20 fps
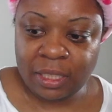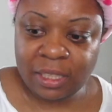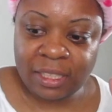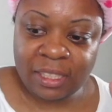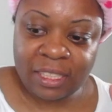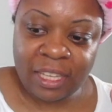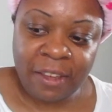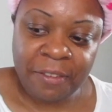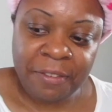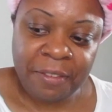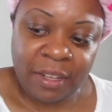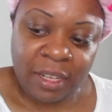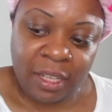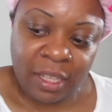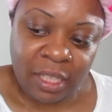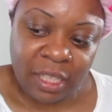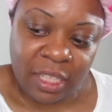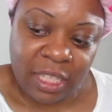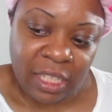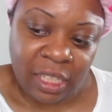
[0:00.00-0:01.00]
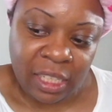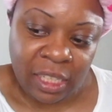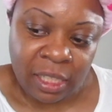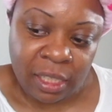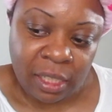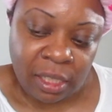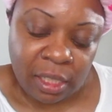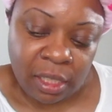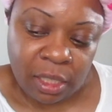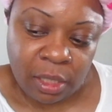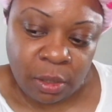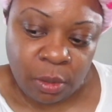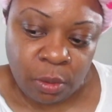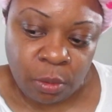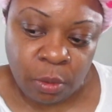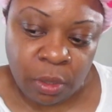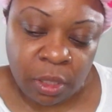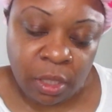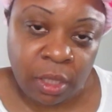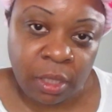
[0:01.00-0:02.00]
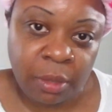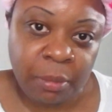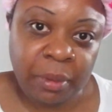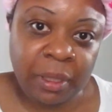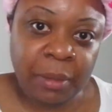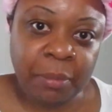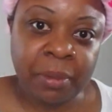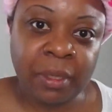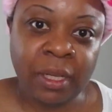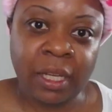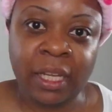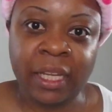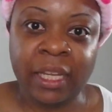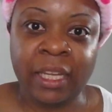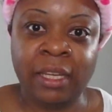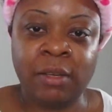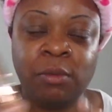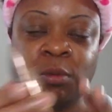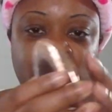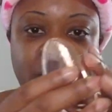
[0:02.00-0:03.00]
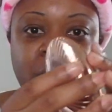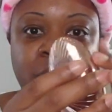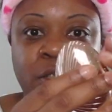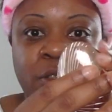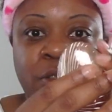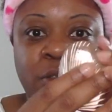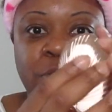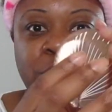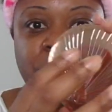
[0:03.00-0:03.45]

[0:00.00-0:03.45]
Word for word: definitely we're going to be playing with the new